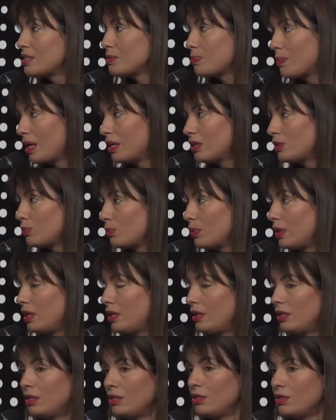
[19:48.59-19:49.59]
smart
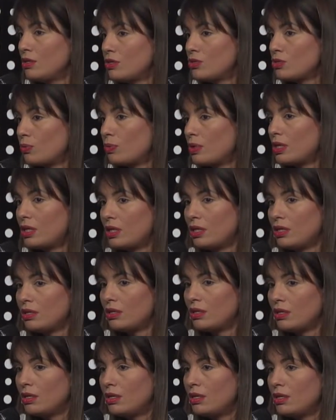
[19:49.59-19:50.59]
way so we
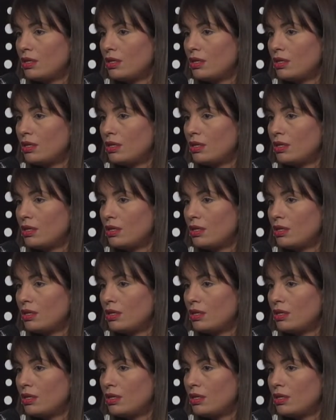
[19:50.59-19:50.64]
can